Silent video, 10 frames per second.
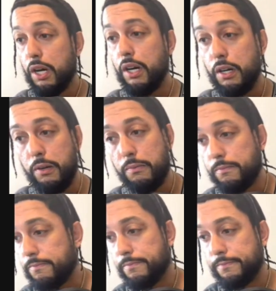
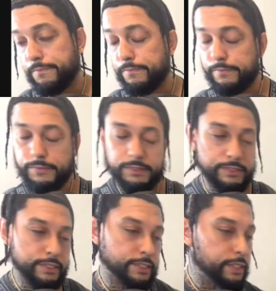Um,
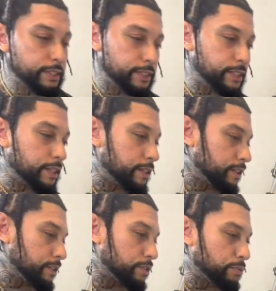
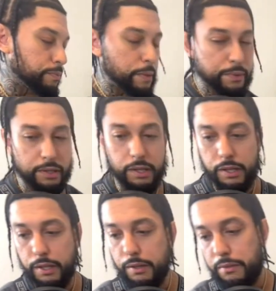this one might be
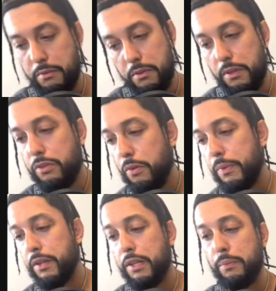it's going to
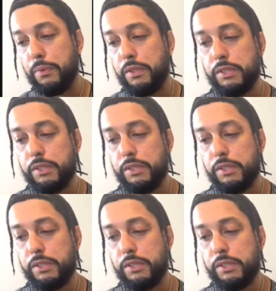be a deep one.